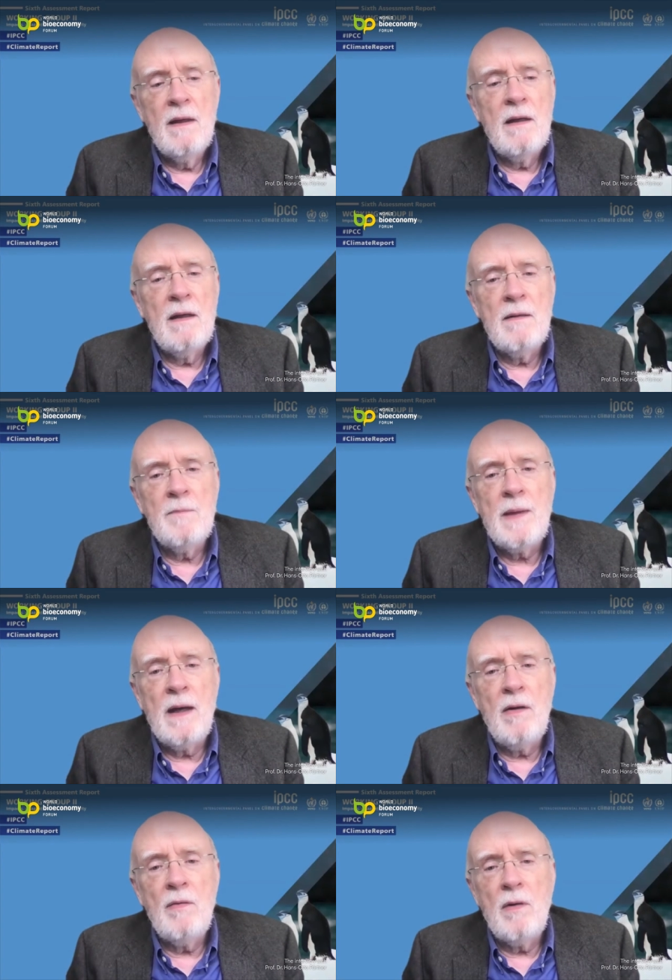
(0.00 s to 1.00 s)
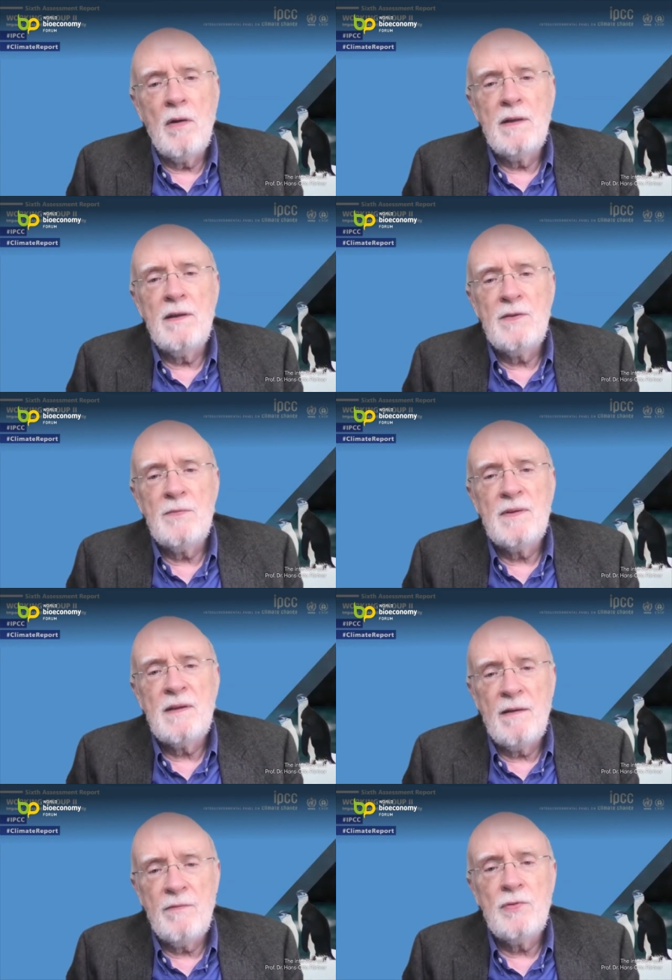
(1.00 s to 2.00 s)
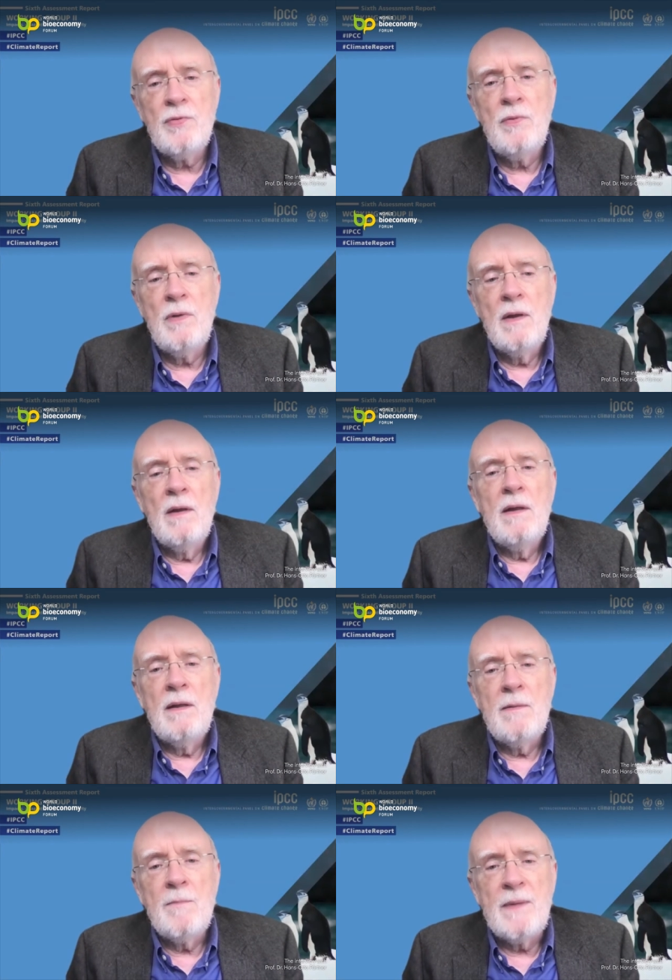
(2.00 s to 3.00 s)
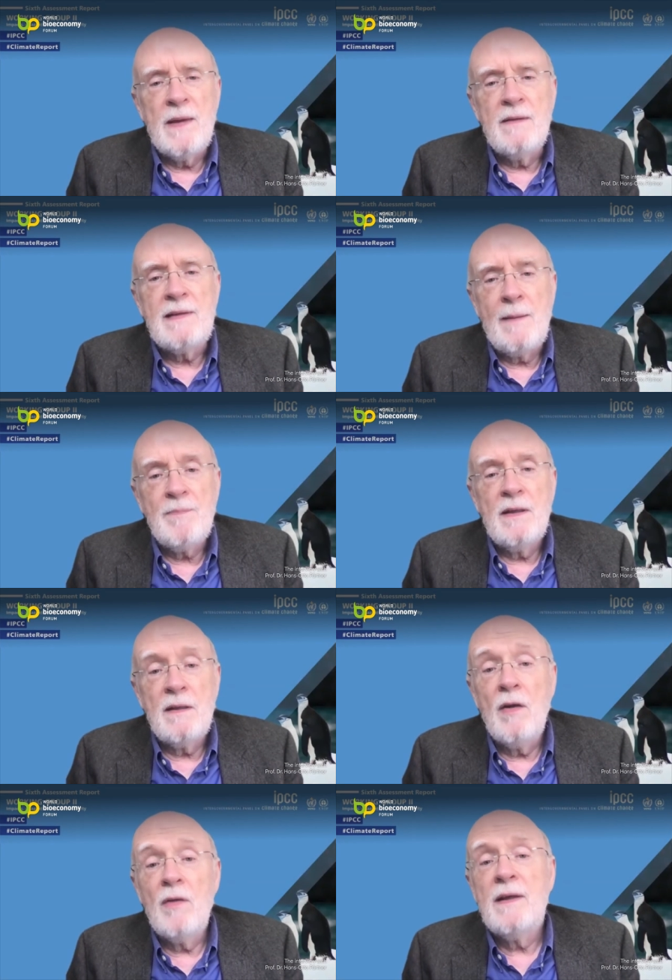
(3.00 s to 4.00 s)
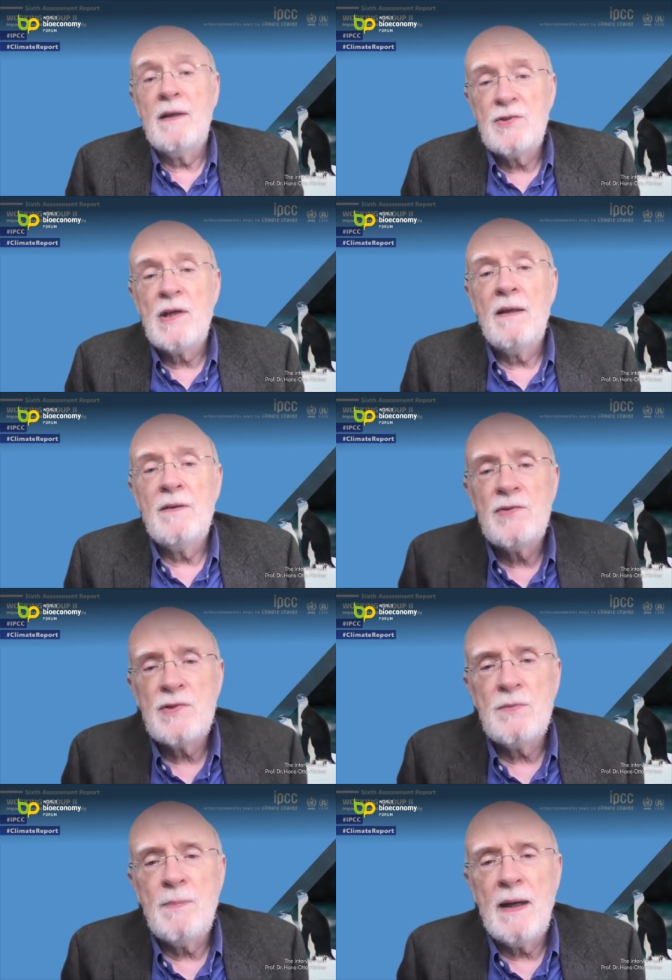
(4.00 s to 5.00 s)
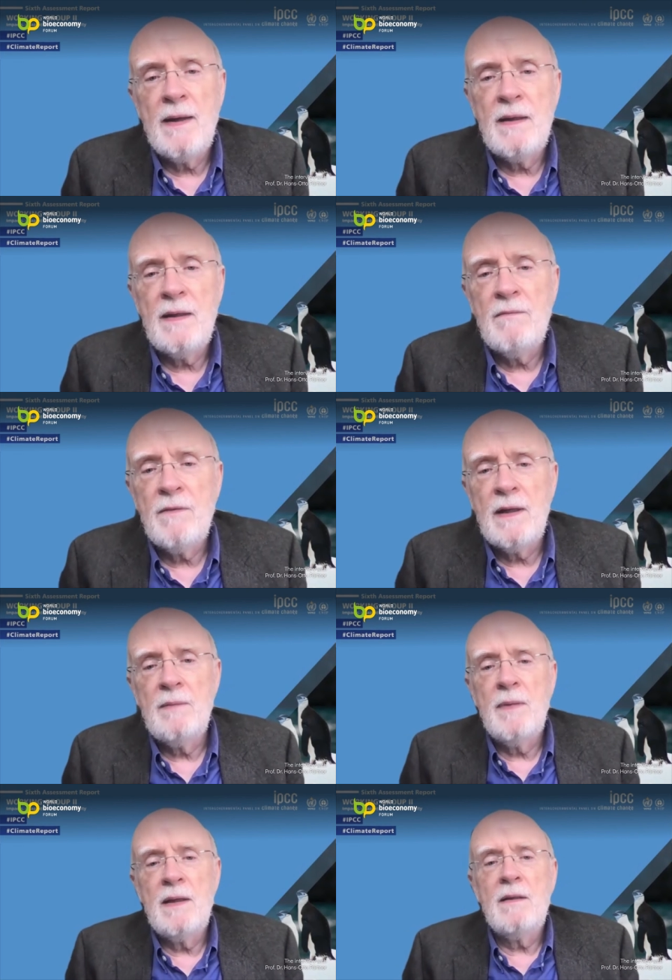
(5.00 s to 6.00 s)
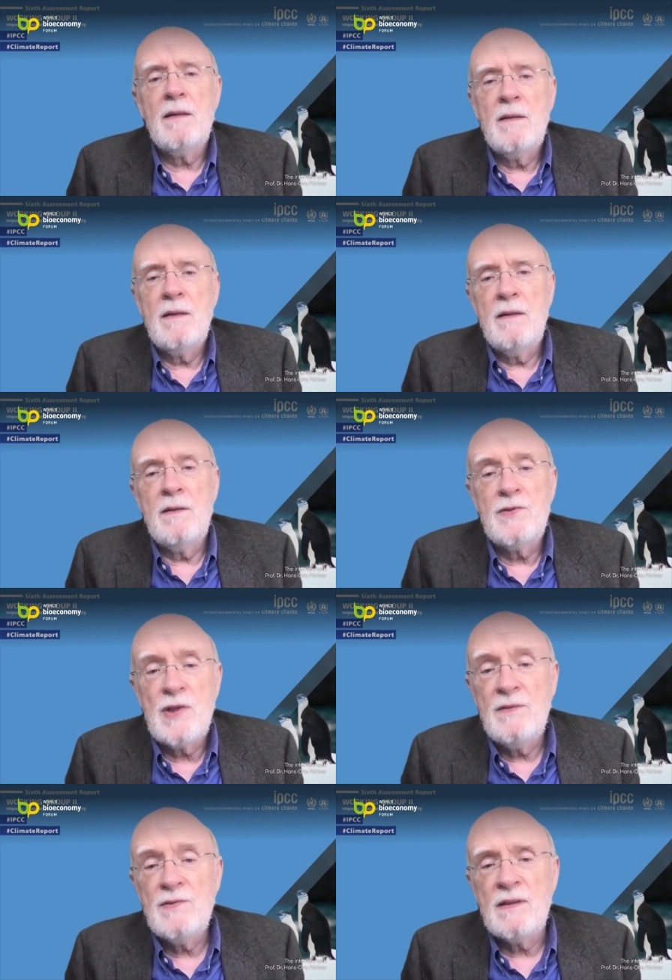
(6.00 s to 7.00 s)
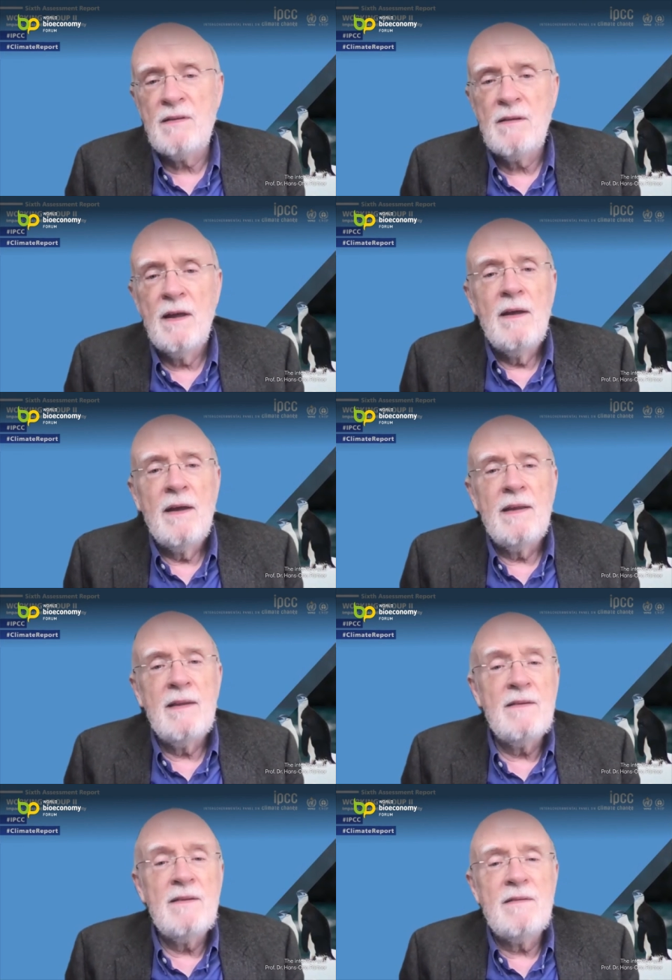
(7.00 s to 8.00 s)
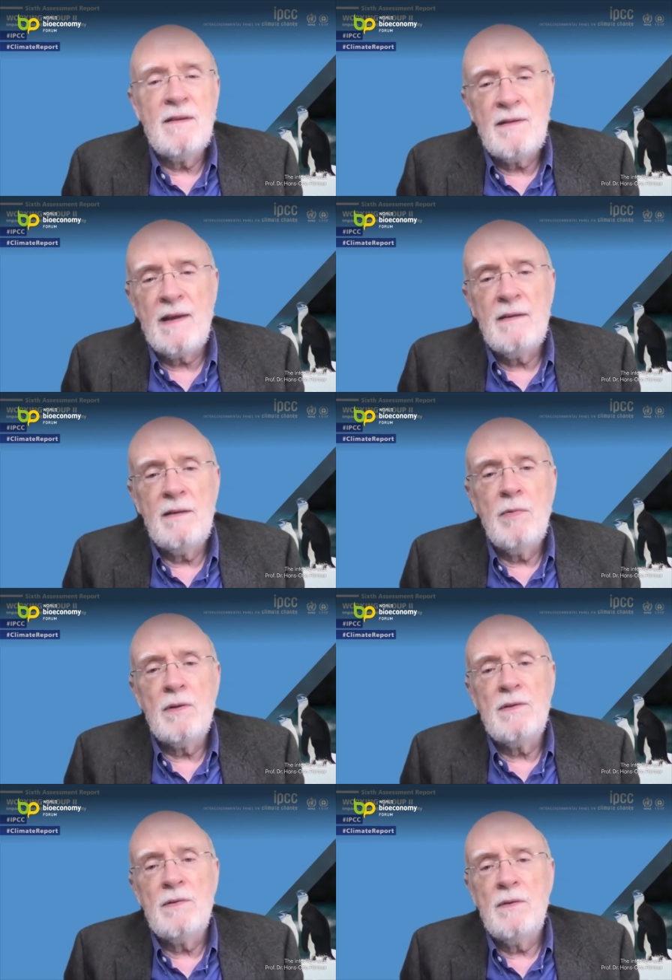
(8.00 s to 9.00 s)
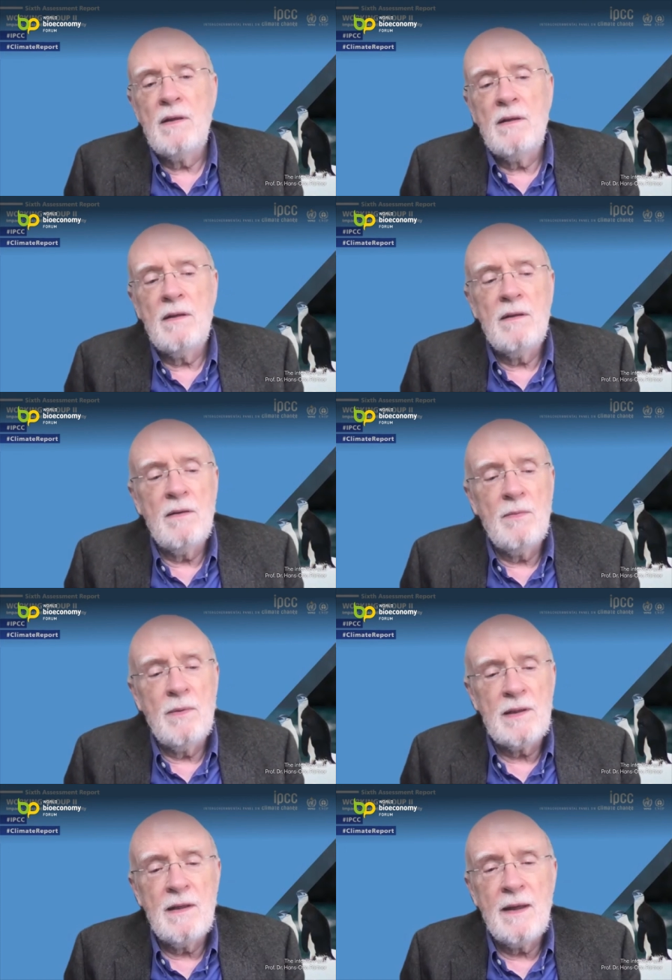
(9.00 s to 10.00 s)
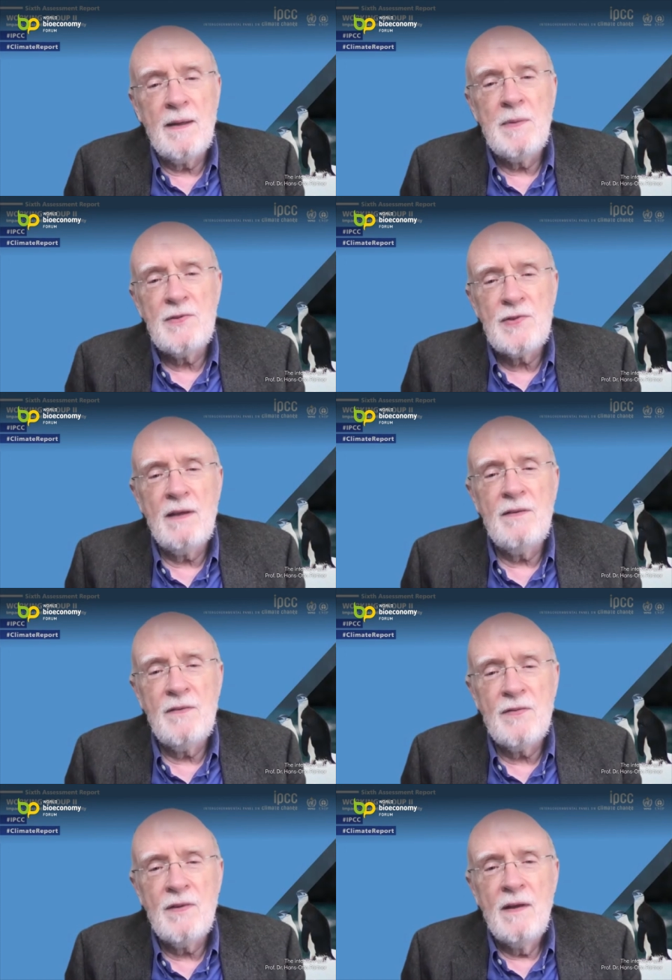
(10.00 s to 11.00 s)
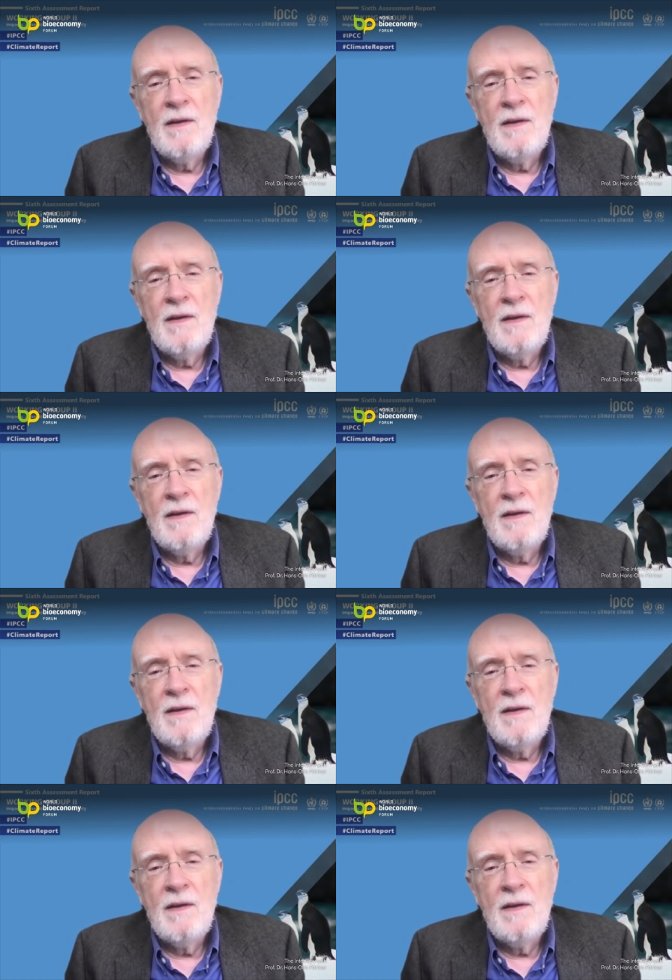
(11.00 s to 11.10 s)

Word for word: um, how organisms have to um, adapt and how they are challenged by environmental uh, changes. And this is exactly what uh, what climate change